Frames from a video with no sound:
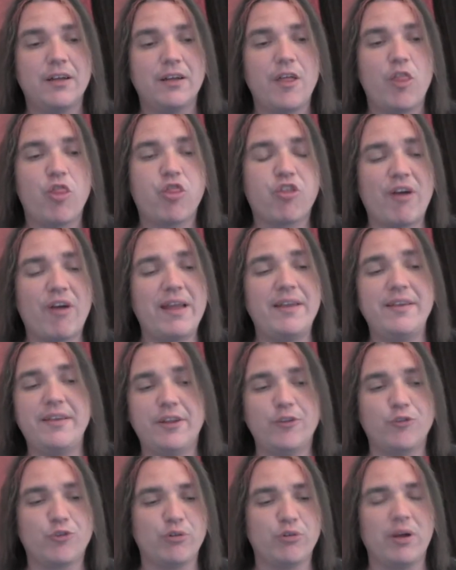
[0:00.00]
threatened
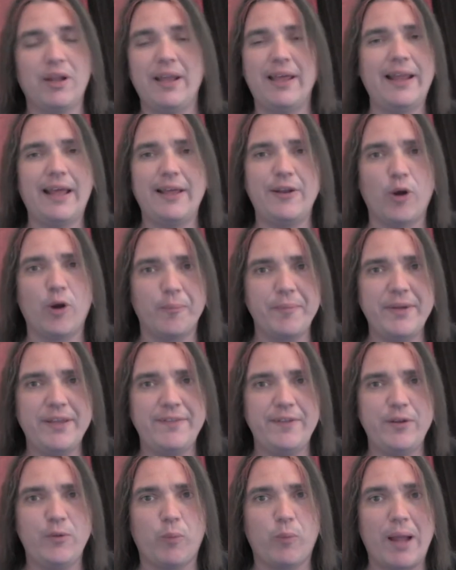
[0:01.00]
Israel? And I don't mean
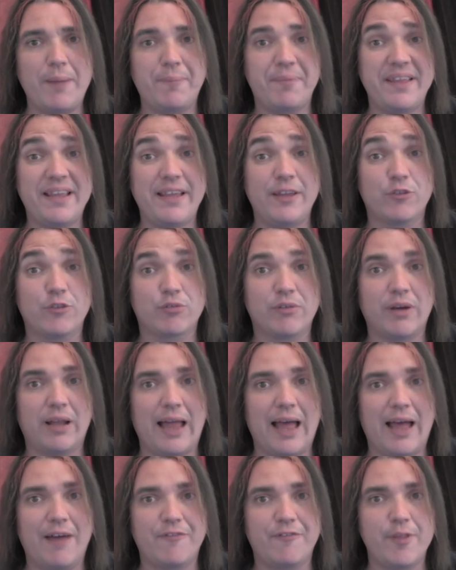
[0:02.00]
the wipe the Israel
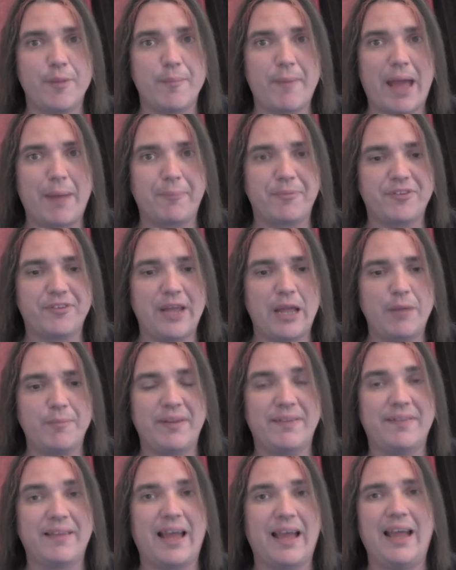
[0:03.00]
off the map statement.